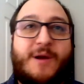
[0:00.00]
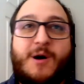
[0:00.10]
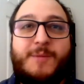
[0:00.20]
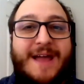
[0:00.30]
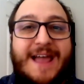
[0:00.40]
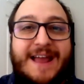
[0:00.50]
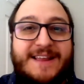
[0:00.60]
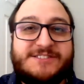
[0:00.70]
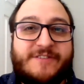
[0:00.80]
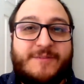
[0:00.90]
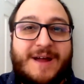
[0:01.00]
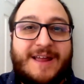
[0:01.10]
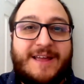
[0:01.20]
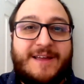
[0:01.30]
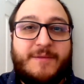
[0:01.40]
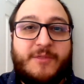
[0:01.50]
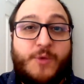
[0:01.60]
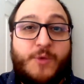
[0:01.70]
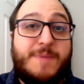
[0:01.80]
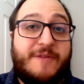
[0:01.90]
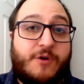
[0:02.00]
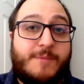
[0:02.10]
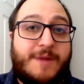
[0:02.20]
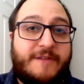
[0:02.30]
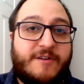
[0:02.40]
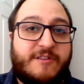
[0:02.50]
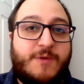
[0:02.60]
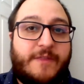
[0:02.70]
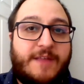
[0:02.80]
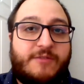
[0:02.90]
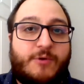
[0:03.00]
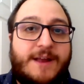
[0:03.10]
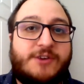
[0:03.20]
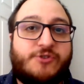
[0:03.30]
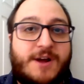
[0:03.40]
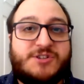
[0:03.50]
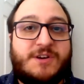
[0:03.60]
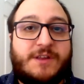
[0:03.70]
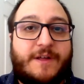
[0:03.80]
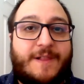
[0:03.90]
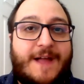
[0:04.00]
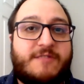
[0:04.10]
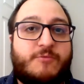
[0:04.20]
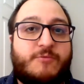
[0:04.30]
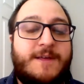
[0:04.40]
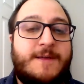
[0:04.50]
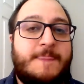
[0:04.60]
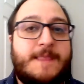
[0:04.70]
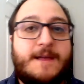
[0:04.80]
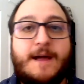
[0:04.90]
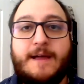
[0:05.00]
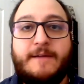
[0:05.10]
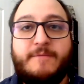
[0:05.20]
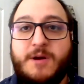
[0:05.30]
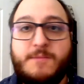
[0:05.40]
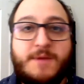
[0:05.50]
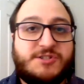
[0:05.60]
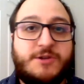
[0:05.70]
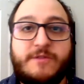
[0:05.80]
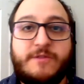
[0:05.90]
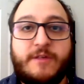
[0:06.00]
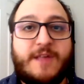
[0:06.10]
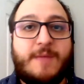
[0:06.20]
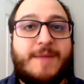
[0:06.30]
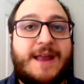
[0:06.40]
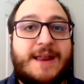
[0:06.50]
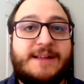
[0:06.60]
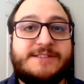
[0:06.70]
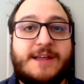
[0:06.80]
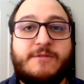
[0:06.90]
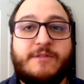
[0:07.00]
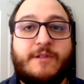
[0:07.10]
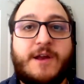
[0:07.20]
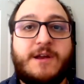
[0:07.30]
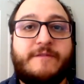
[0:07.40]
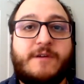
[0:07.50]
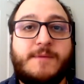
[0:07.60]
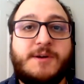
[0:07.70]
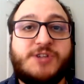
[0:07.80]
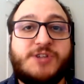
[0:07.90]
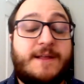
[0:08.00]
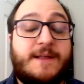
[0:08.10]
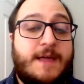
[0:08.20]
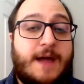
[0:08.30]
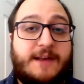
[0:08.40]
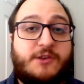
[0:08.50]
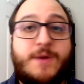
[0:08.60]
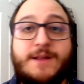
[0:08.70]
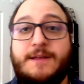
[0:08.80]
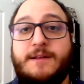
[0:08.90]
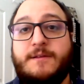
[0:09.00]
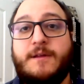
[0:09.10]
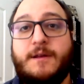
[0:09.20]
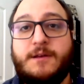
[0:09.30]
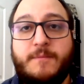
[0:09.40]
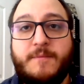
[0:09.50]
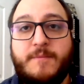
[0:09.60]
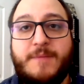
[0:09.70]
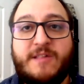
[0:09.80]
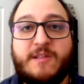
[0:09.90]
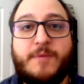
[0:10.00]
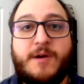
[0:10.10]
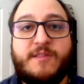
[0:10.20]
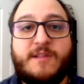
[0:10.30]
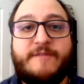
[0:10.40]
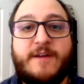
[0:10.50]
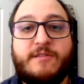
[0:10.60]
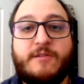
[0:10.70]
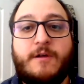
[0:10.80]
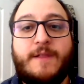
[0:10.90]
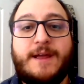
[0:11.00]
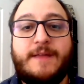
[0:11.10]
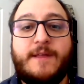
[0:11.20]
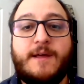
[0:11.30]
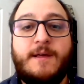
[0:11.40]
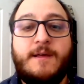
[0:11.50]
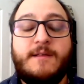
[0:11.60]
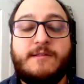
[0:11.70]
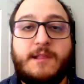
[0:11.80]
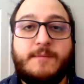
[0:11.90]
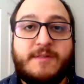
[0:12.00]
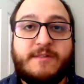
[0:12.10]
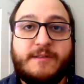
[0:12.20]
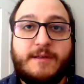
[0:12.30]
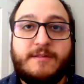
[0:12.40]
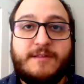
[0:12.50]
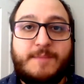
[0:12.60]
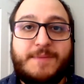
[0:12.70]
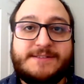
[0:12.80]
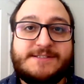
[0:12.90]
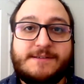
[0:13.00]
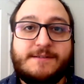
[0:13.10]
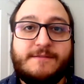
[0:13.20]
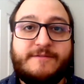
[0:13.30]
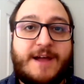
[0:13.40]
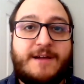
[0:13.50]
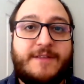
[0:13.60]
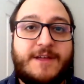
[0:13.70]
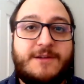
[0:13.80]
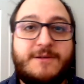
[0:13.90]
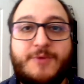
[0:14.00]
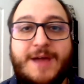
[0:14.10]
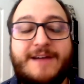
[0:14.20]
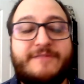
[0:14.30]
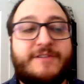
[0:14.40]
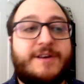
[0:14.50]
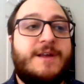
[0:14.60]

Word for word: all my headings for my the week before my first week, the sort of introduction to the class week. I pretty much used the same headings. I used a lot of your verbiage. I, I tweaked it uh, based upon stuff I saw like in the syllabus snippets file mm-hmm. that we have. And